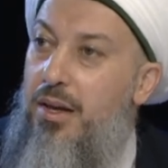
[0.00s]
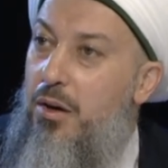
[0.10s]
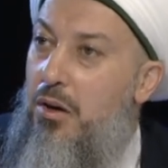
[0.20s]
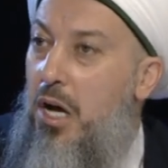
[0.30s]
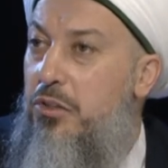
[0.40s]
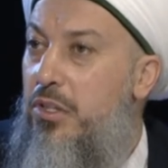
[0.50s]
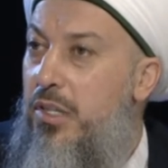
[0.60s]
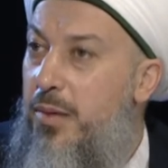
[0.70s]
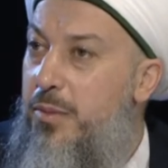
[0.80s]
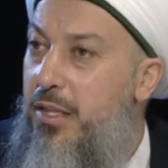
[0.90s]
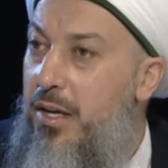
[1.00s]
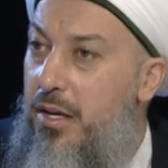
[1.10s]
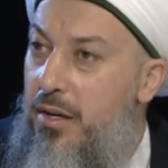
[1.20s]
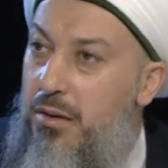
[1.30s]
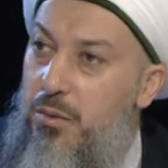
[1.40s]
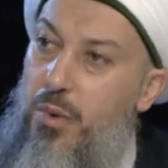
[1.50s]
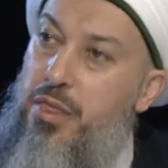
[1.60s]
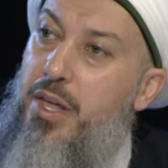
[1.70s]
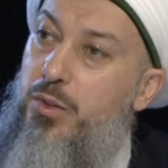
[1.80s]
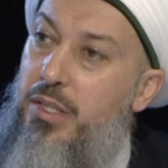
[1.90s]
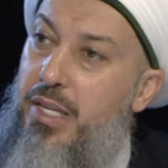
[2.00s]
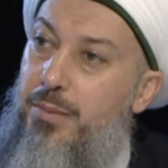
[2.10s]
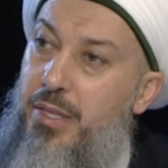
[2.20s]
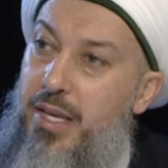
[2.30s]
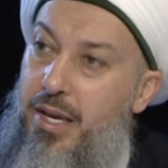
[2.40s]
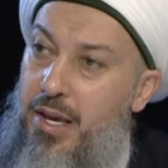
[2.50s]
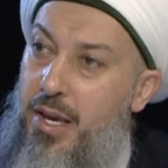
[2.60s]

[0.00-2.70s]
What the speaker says: 100 times a day, 1,000 times a day.